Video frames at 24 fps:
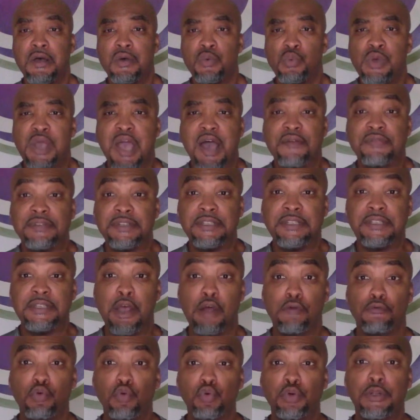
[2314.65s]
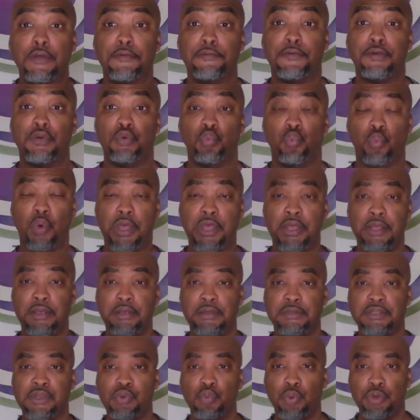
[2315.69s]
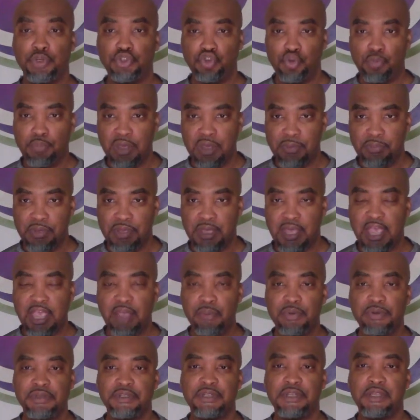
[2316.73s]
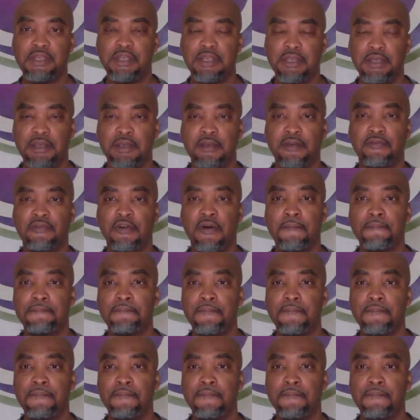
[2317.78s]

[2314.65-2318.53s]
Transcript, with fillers: We have several different ways in which you may be able to give.